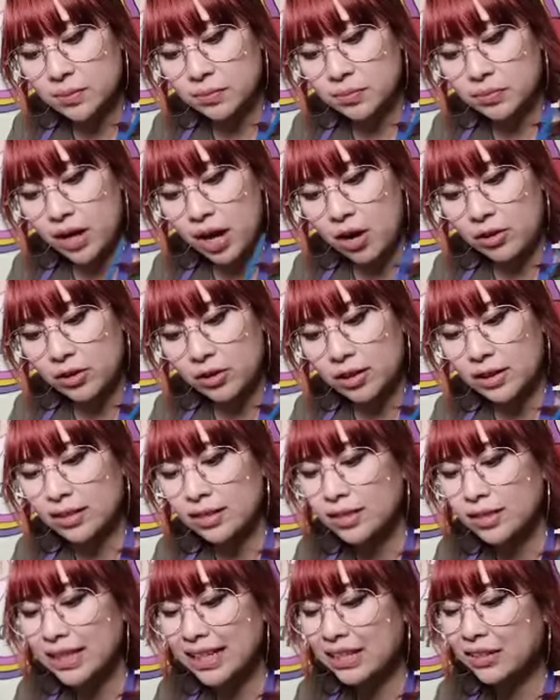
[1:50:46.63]
brown a
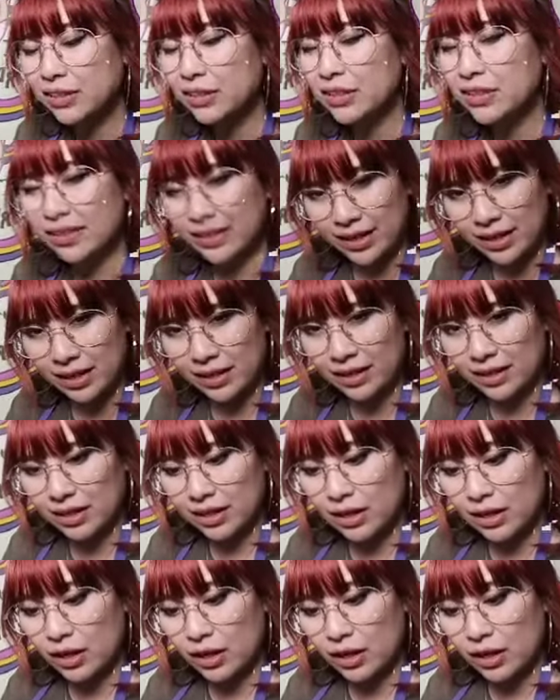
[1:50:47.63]
little thick